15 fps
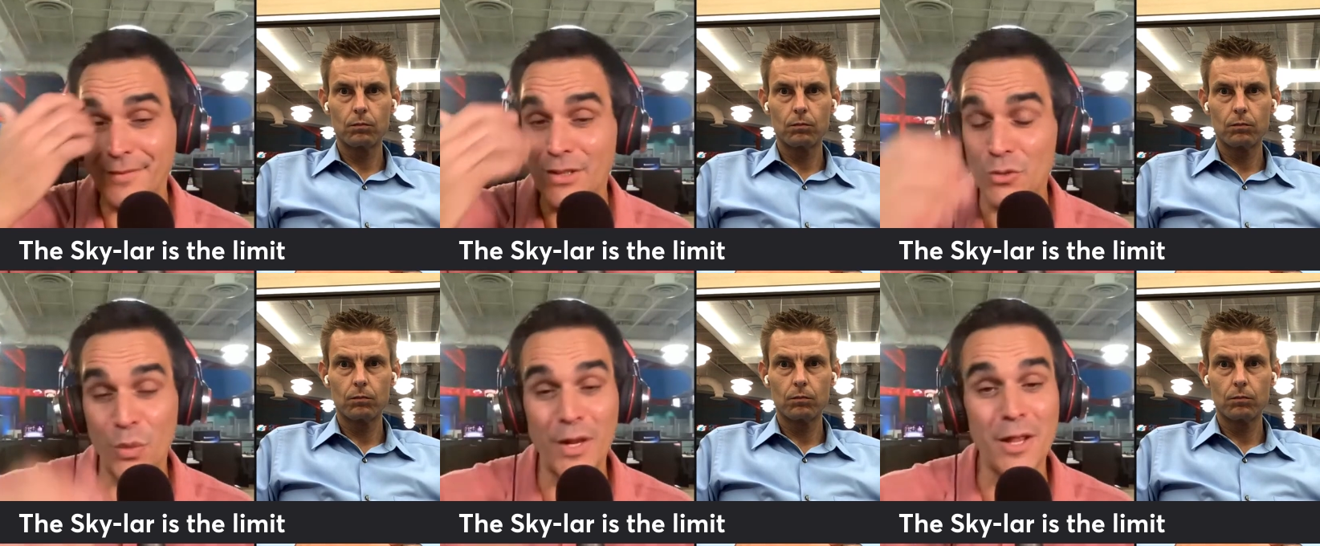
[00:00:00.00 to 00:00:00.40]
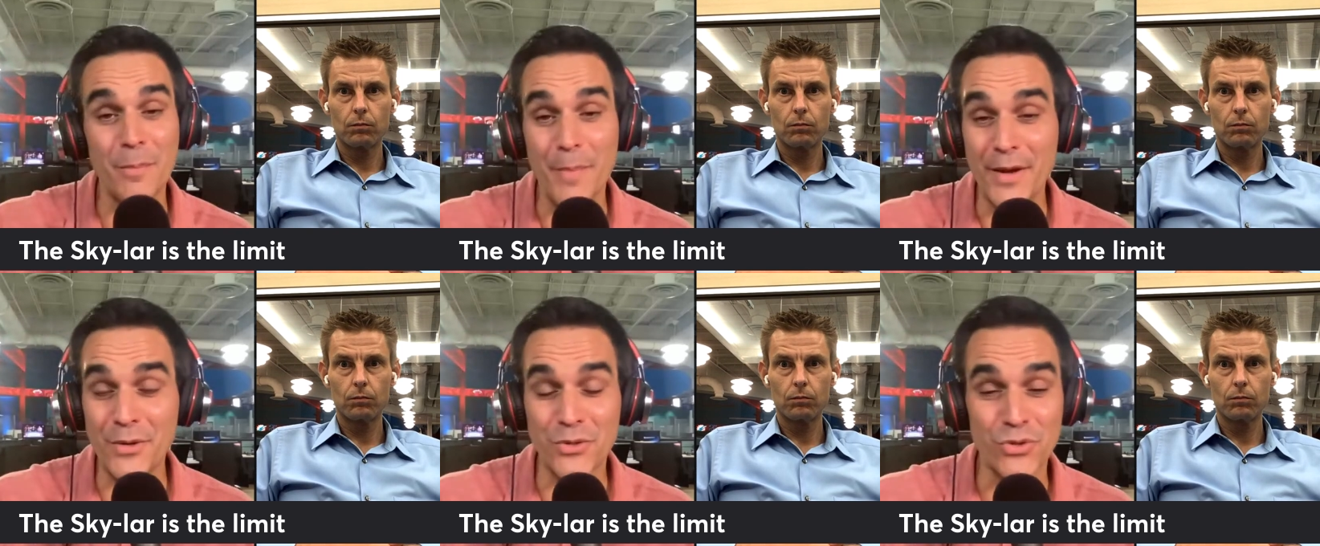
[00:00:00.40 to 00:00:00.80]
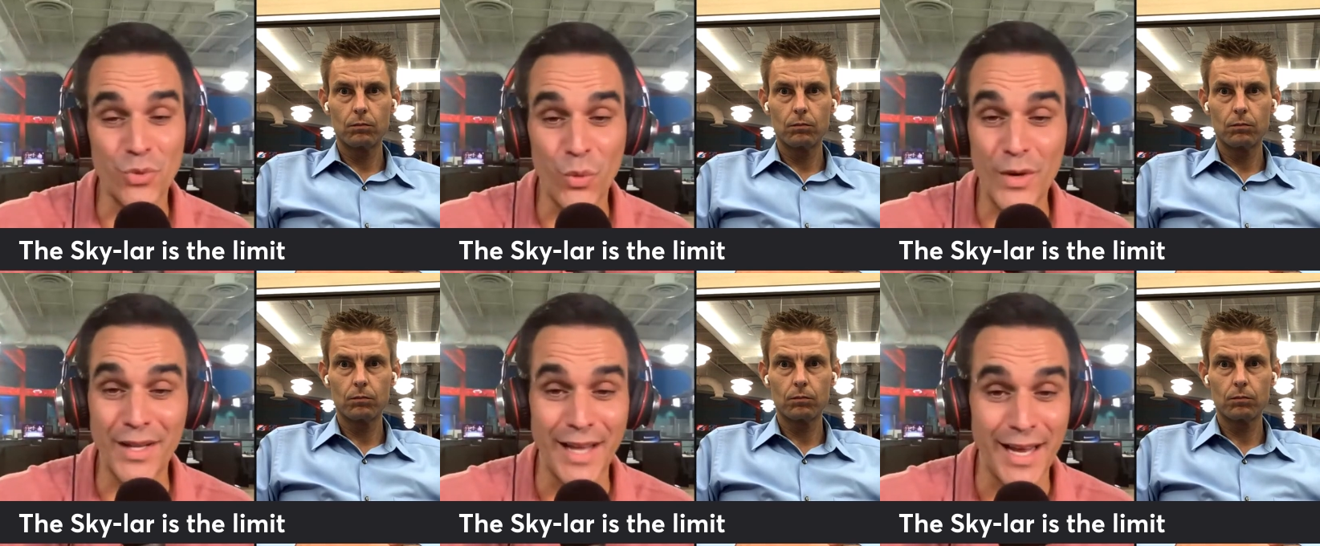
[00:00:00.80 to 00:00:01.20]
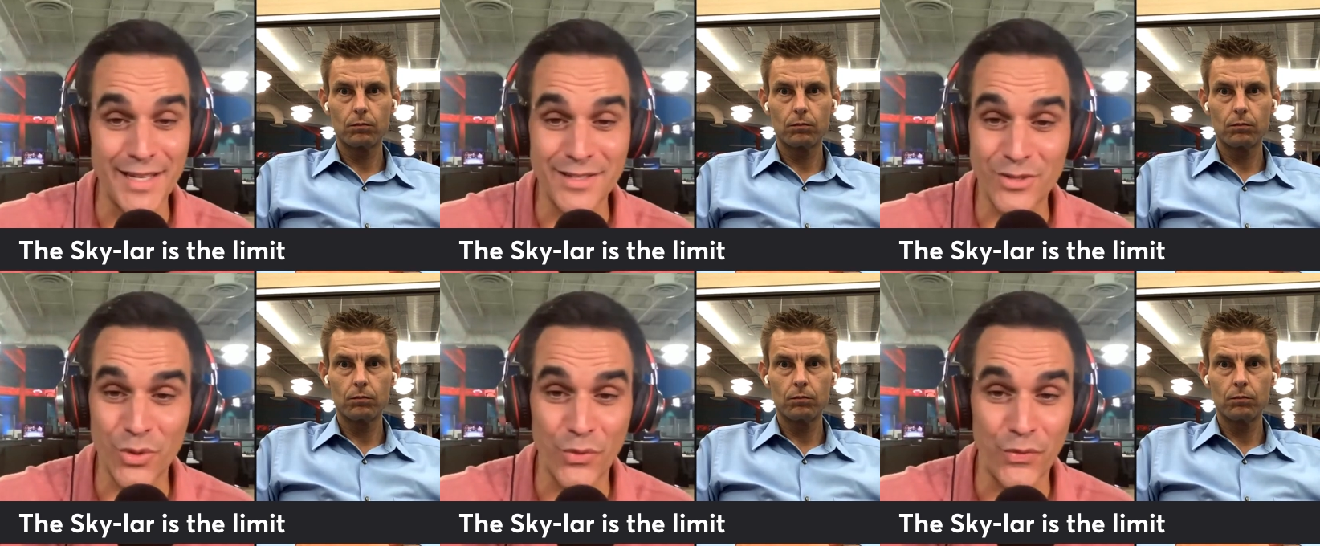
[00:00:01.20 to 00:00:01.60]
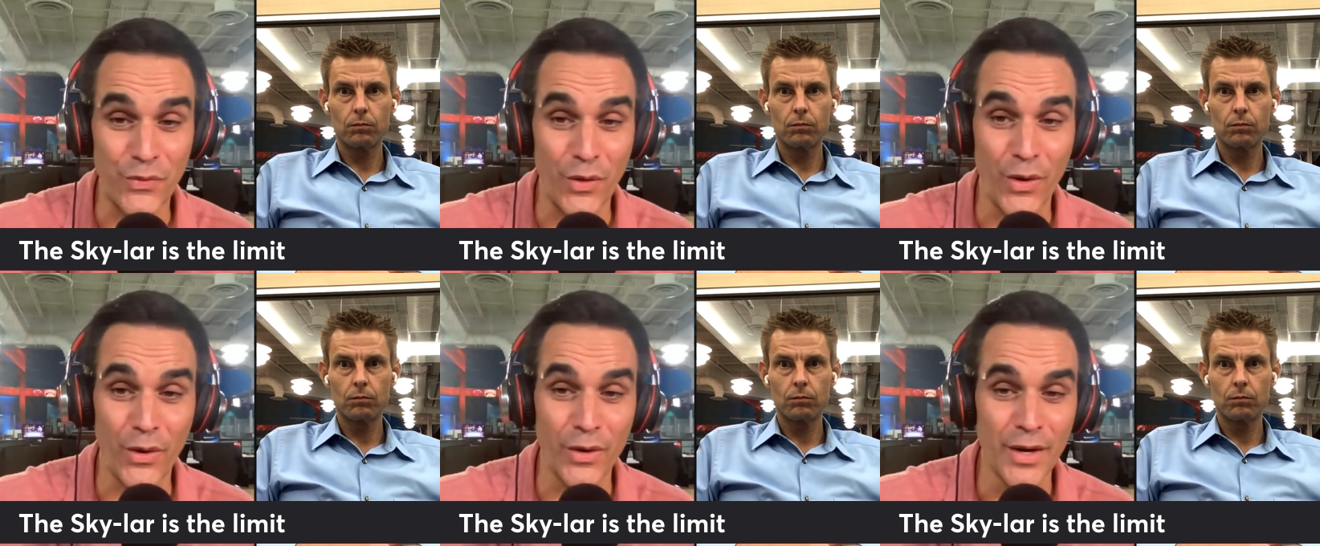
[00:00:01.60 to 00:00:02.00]
Speaker 1: it's one of the better storylines so
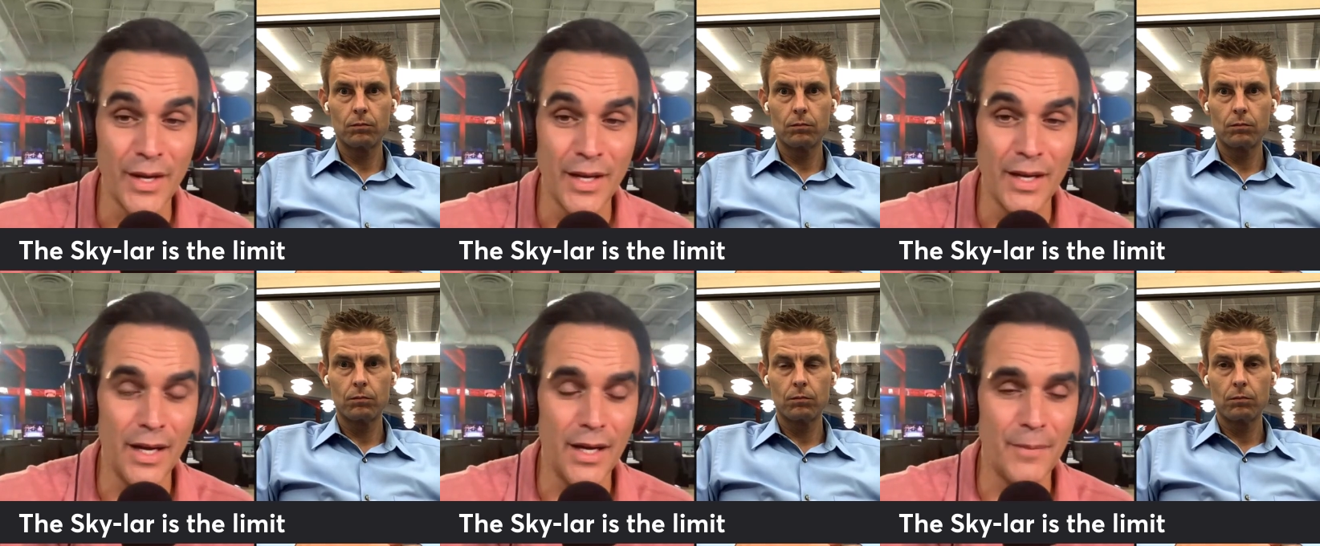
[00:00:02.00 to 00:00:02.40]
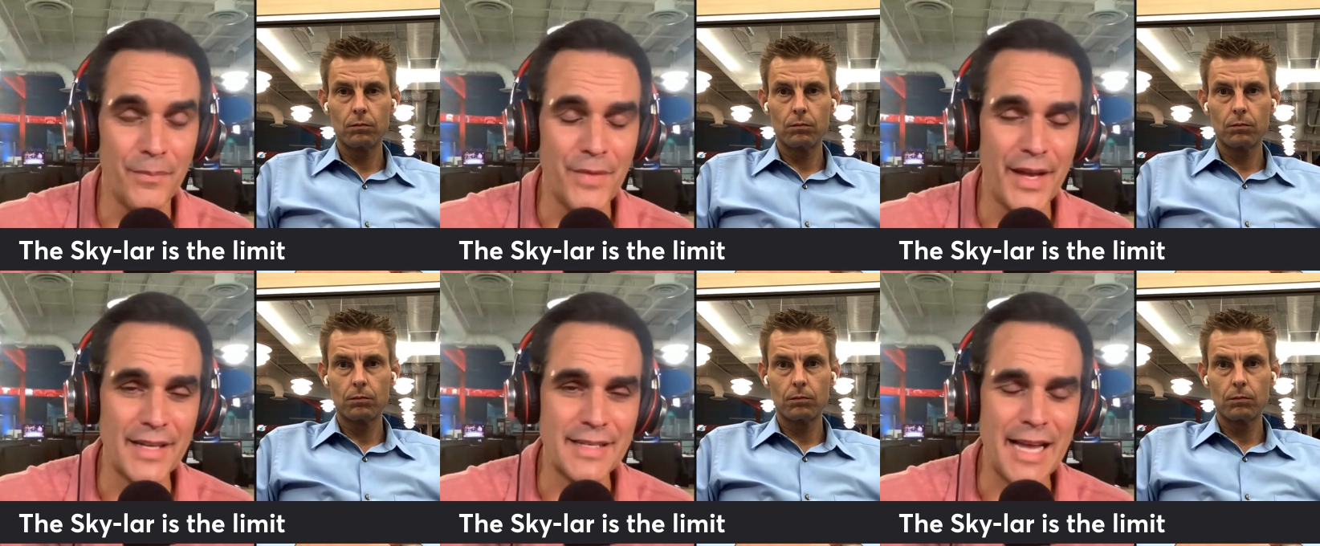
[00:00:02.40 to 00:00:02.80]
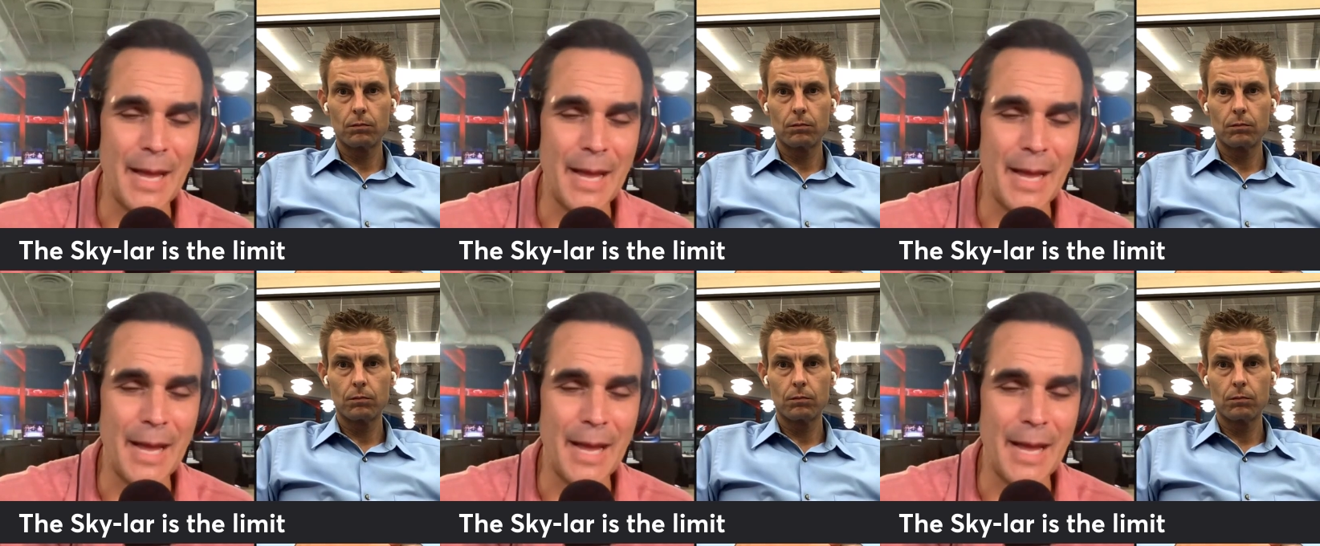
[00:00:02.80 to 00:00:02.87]
far uh, that has